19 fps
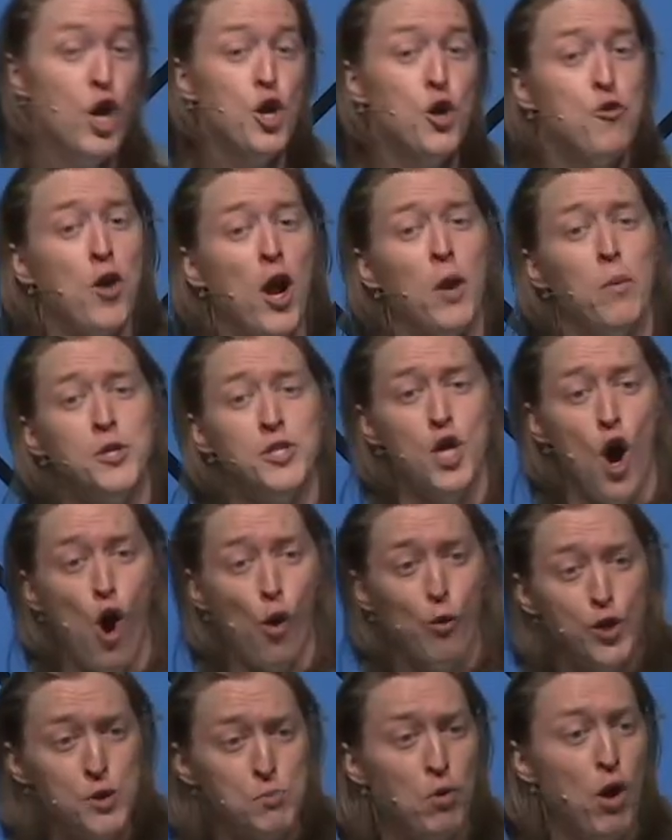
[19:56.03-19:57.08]
You thought it was the
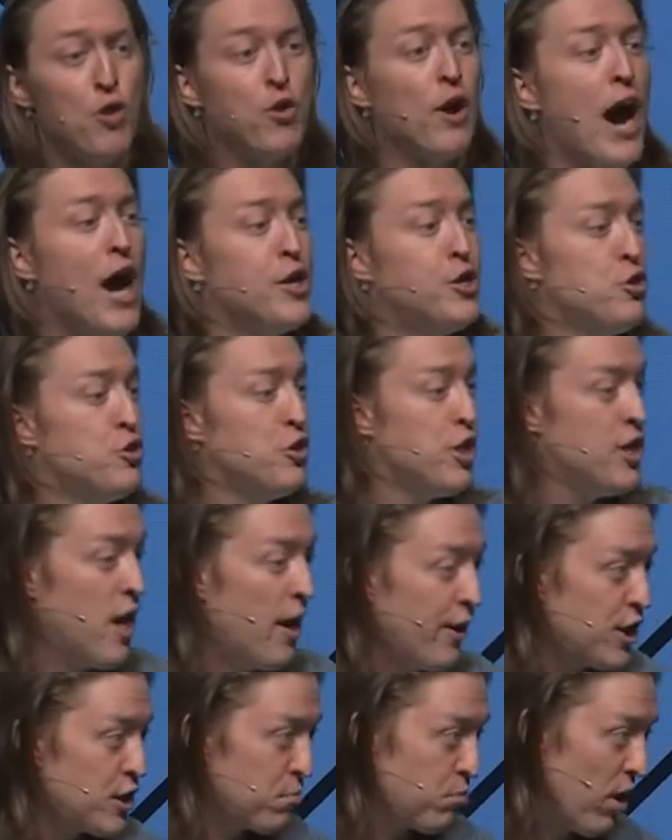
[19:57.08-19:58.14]
oldest brother. I choose the
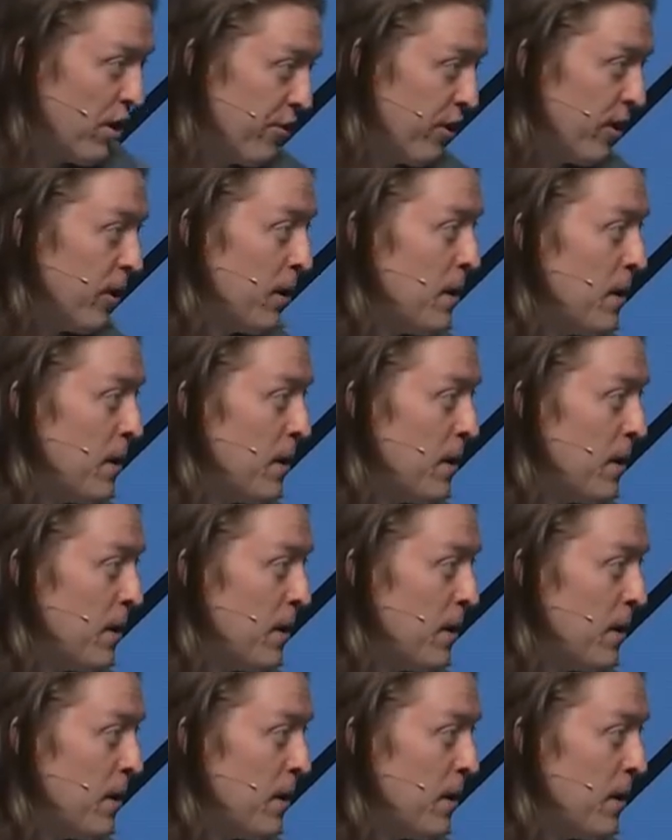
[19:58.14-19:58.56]
youngest brother.